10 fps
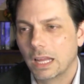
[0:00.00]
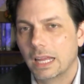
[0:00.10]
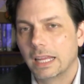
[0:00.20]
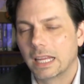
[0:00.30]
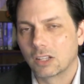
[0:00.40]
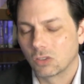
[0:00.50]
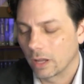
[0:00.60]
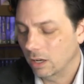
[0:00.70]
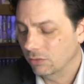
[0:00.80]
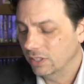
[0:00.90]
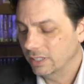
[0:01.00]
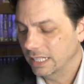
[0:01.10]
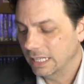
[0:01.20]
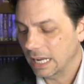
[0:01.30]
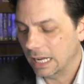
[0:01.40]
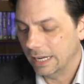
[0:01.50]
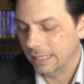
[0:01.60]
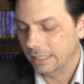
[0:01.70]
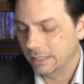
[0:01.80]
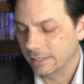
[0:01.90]
Yeah, so Elephantine
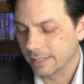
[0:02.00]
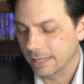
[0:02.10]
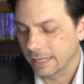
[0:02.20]
Islands